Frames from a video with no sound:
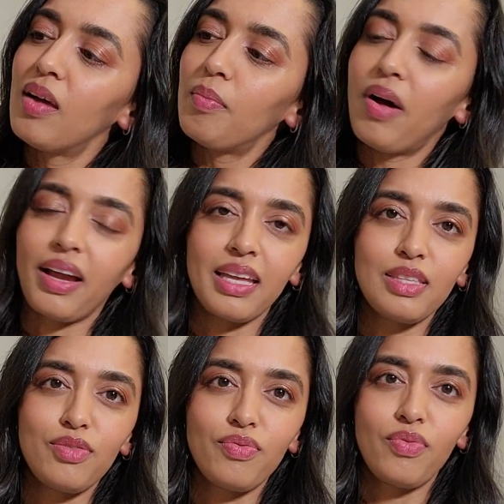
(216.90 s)

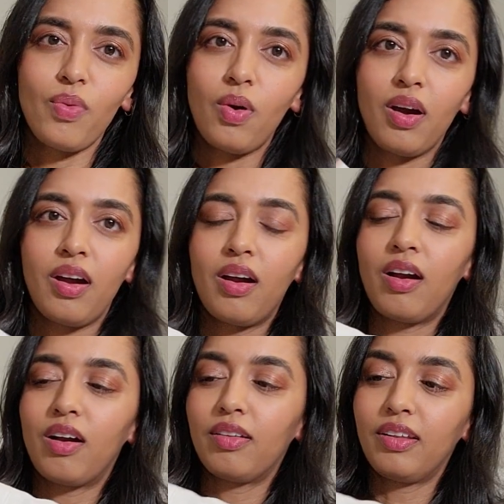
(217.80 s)
pockets
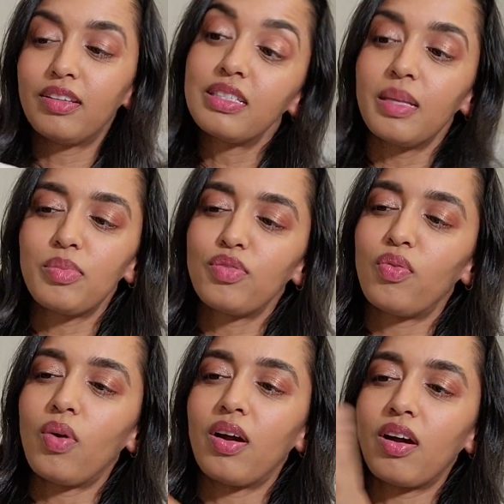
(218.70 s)
for, or little slips
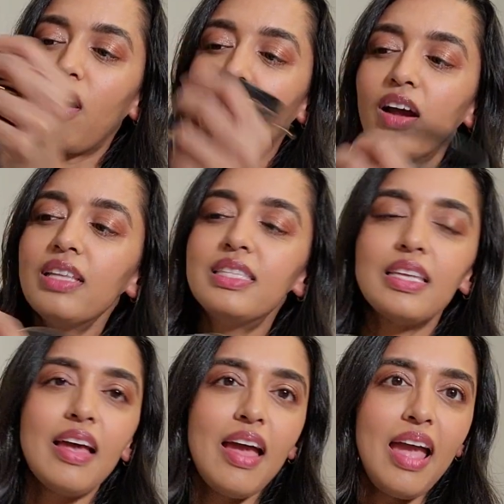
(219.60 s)
for cards,
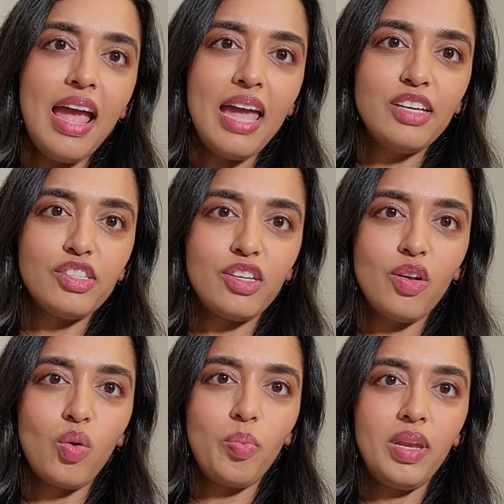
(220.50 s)
and just an
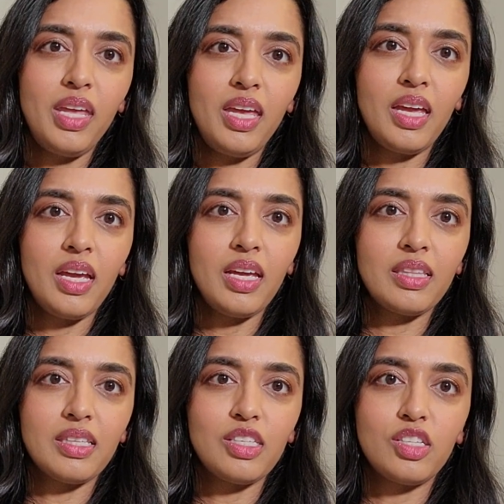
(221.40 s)
opening
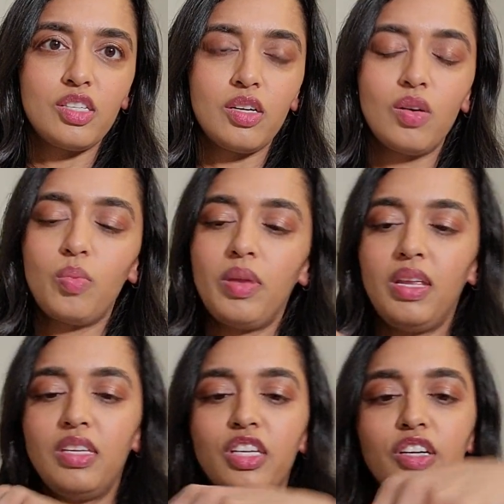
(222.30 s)
that's just an open
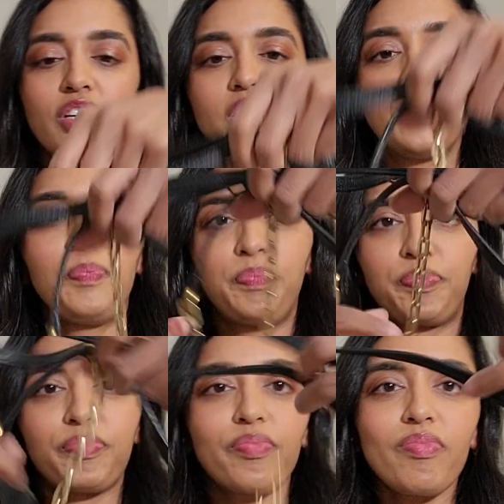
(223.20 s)
interior.
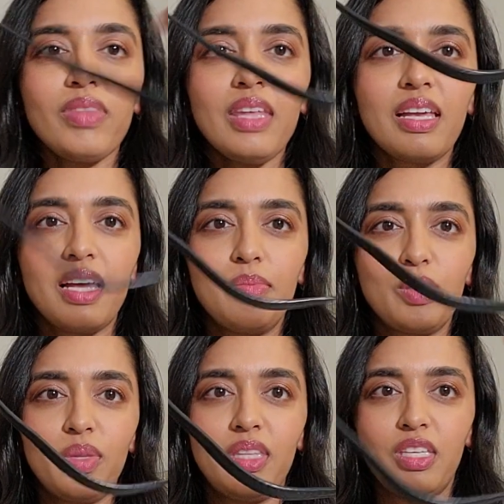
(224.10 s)
It comes
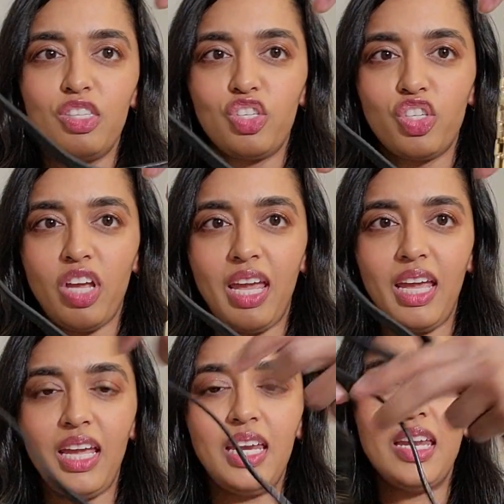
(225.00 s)
with this
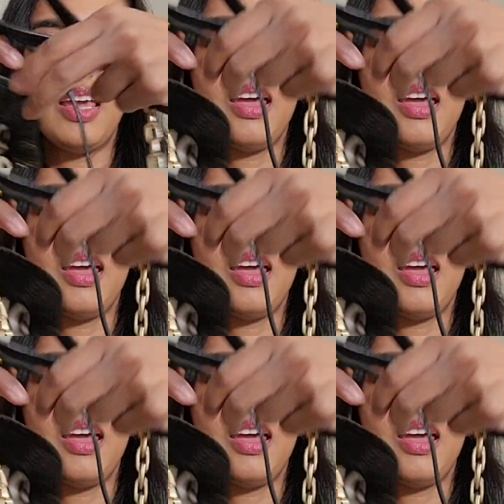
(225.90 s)
chain